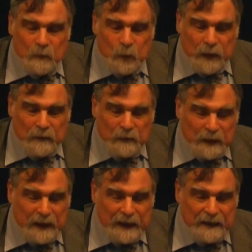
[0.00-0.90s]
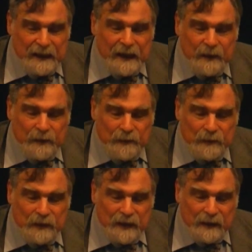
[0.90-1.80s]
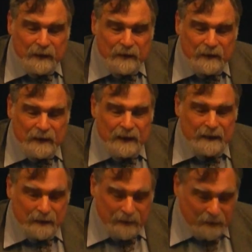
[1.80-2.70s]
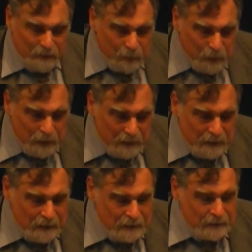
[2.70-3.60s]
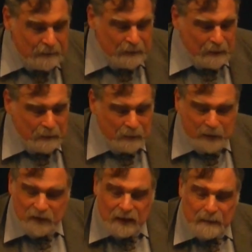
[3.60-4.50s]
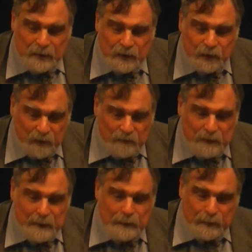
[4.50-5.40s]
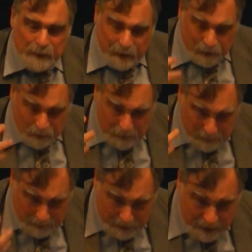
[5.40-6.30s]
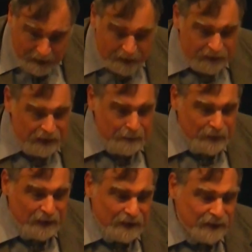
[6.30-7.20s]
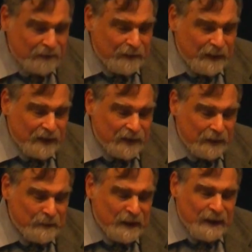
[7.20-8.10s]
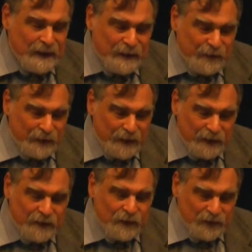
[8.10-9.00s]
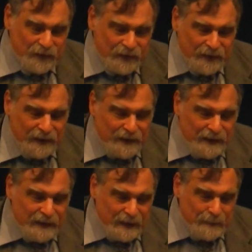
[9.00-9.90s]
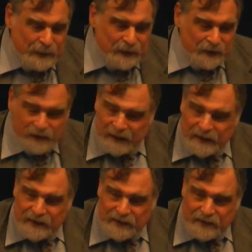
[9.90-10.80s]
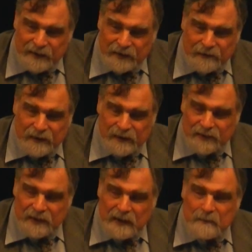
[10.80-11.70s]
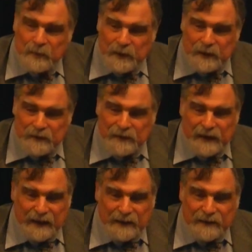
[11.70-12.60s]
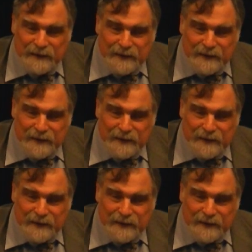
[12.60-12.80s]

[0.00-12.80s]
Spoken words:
we can really get together through dialogue, and we are the same sort of people because we are thinking the same things and reading the same philosophers. Pictures like this illustrate this. In point of fact,